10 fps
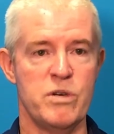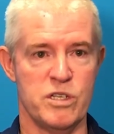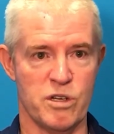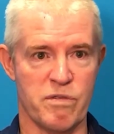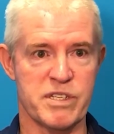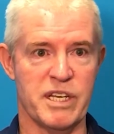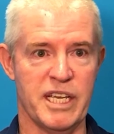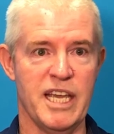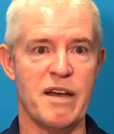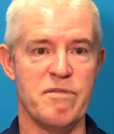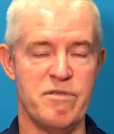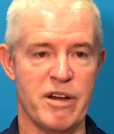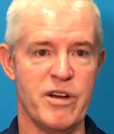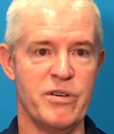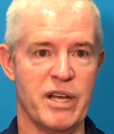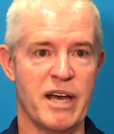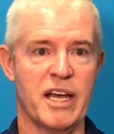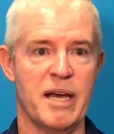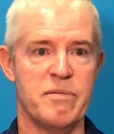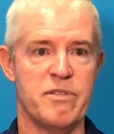which is obviously a very good
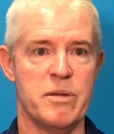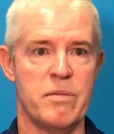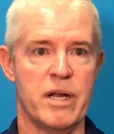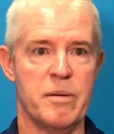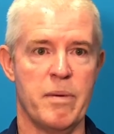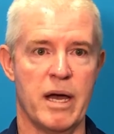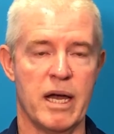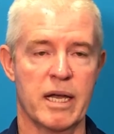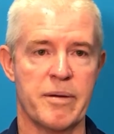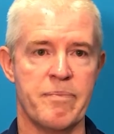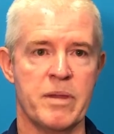outcome for the marine park.